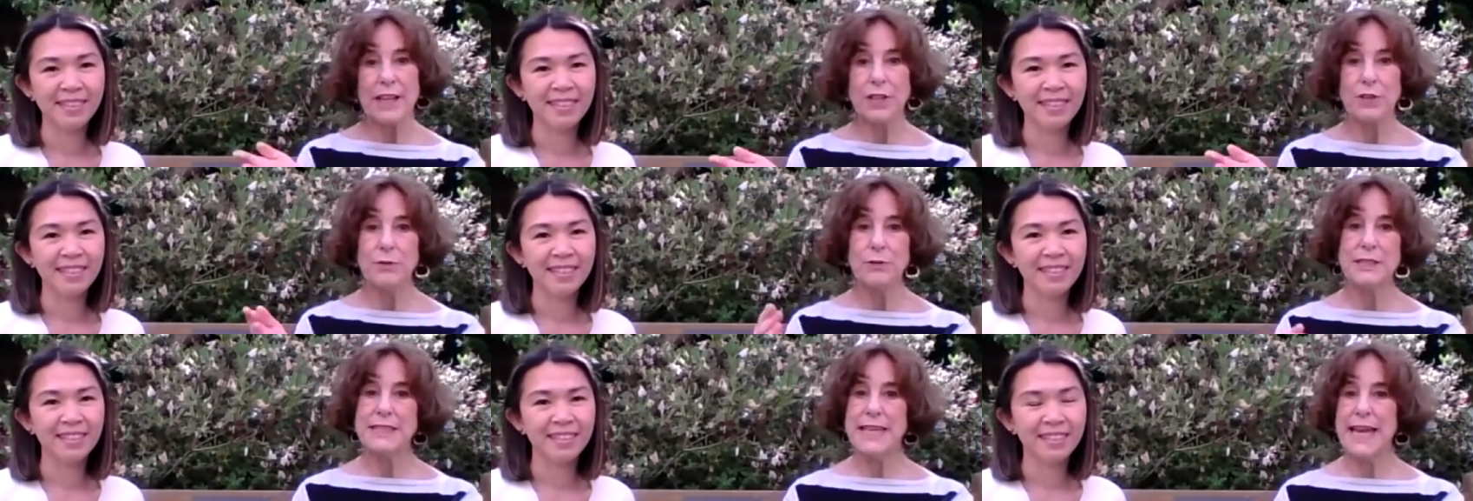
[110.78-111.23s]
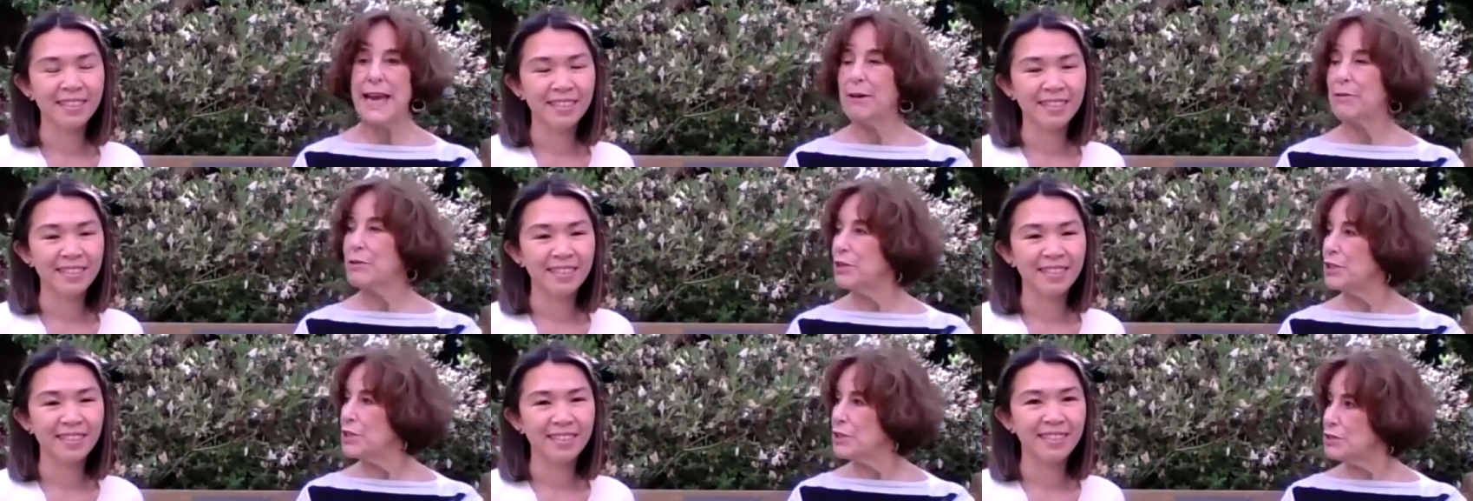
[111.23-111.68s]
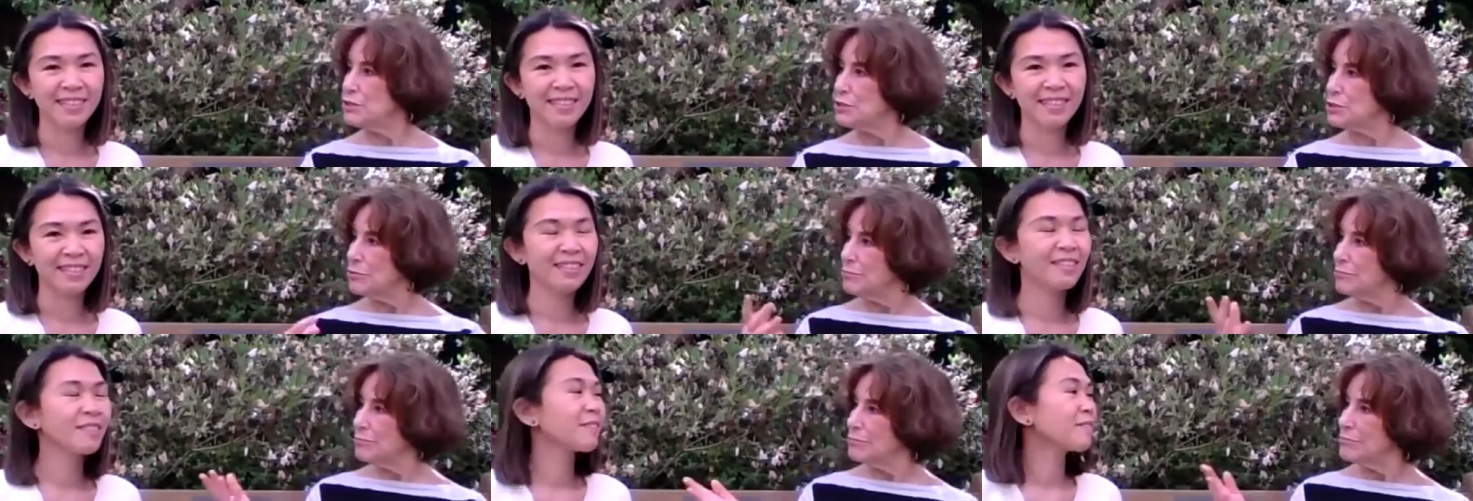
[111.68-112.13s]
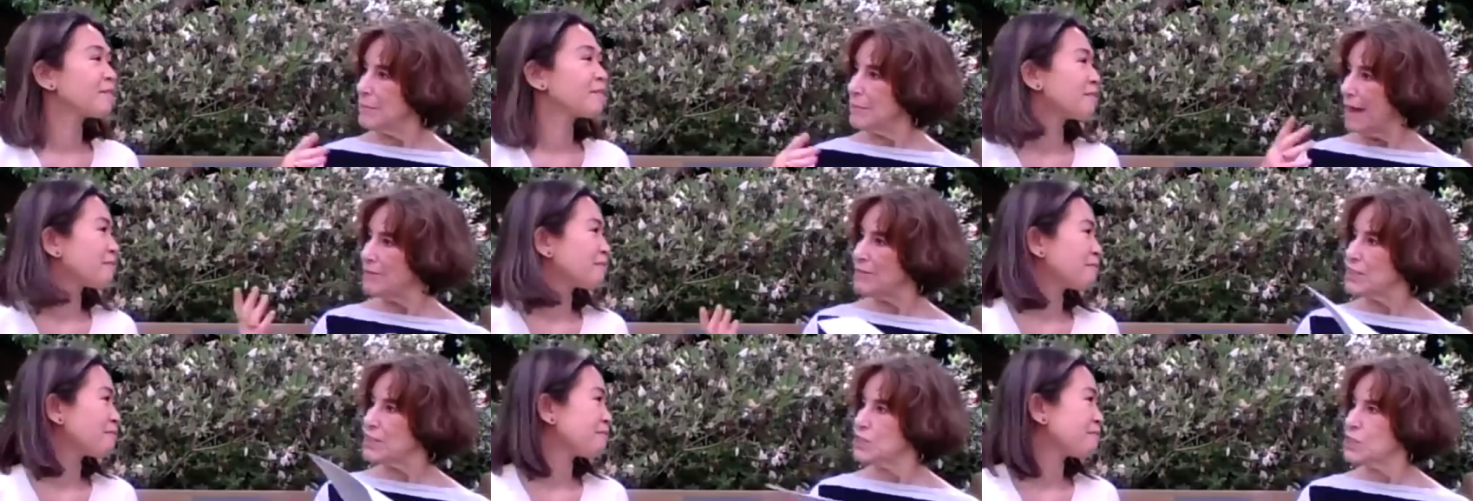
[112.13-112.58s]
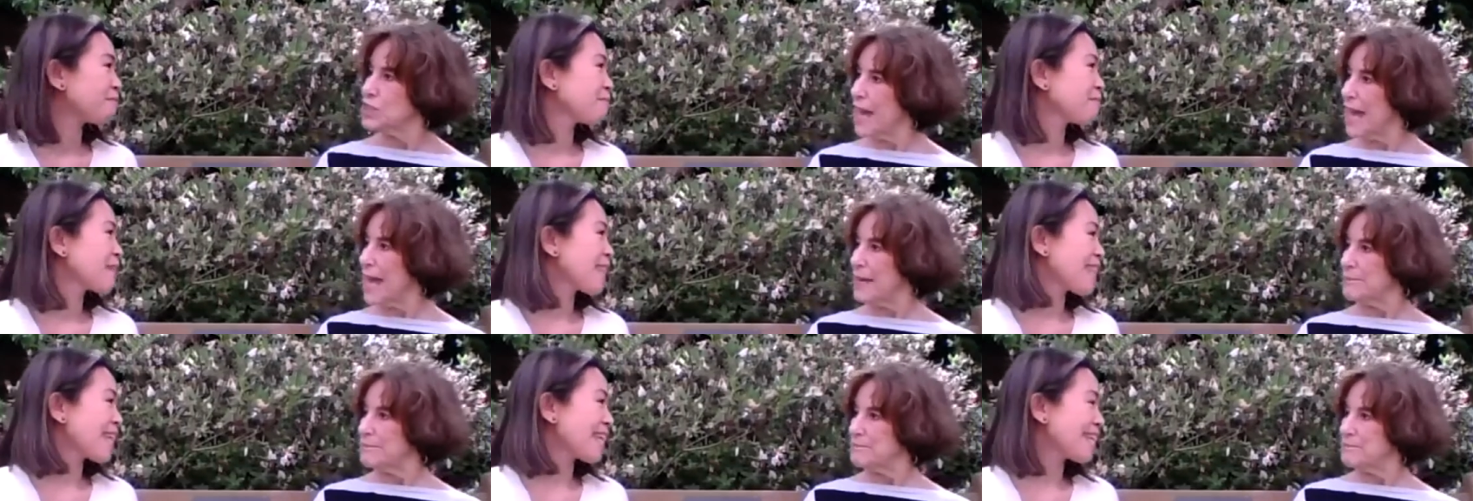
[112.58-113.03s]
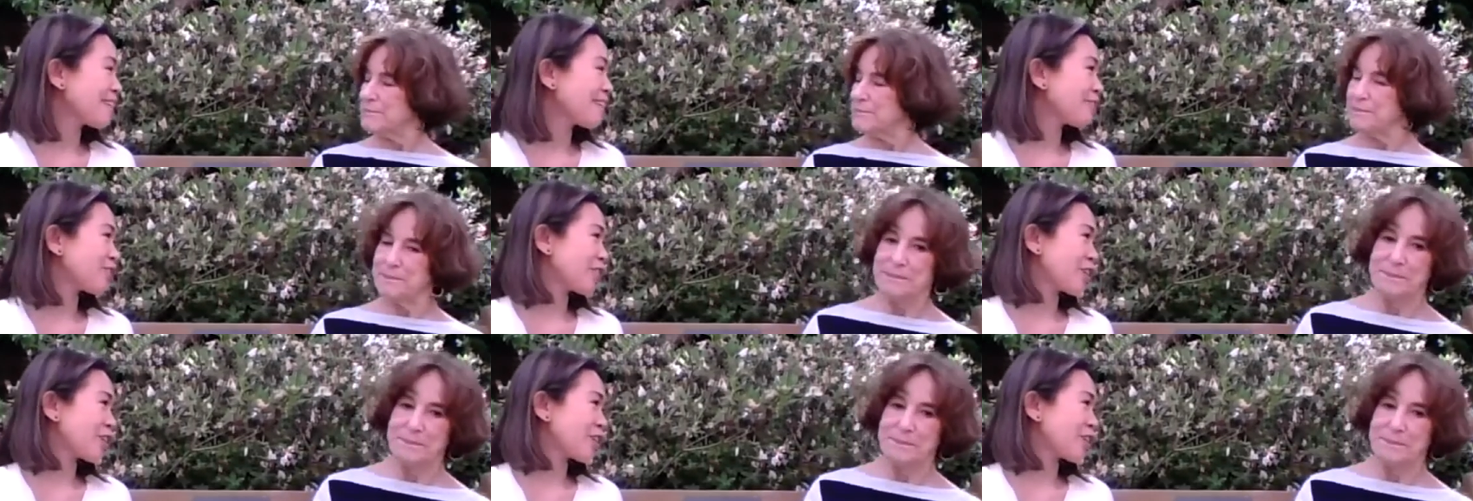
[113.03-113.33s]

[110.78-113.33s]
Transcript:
Speaker 1: and you and Tao could have a little chat. Thank you,